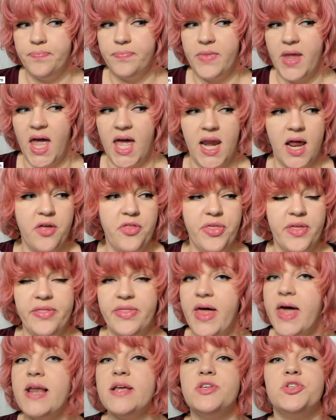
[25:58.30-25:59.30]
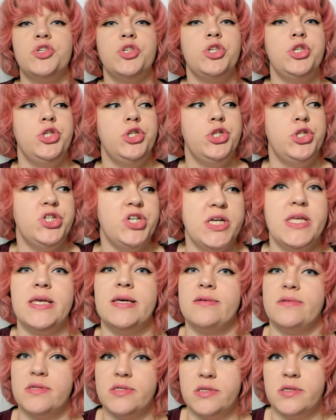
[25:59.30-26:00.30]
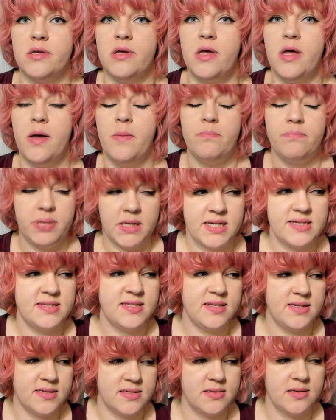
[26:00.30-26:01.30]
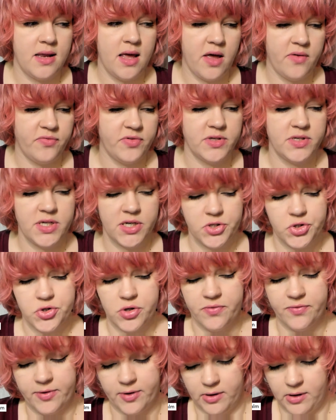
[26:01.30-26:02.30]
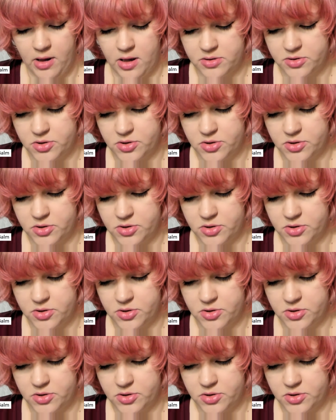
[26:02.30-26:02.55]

And I think that is genius. Plus it doesn't have the texture of the gloss.